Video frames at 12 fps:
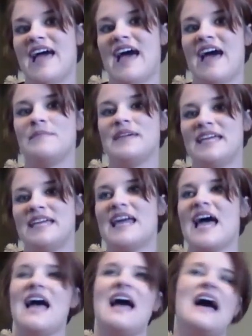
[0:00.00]
I mean,
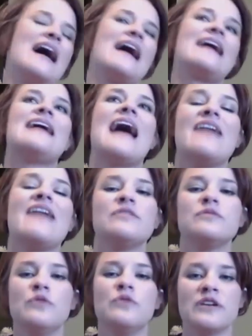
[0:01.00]
I
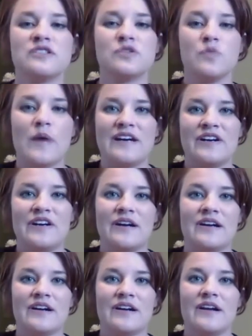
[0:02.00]
haven't worn a sweater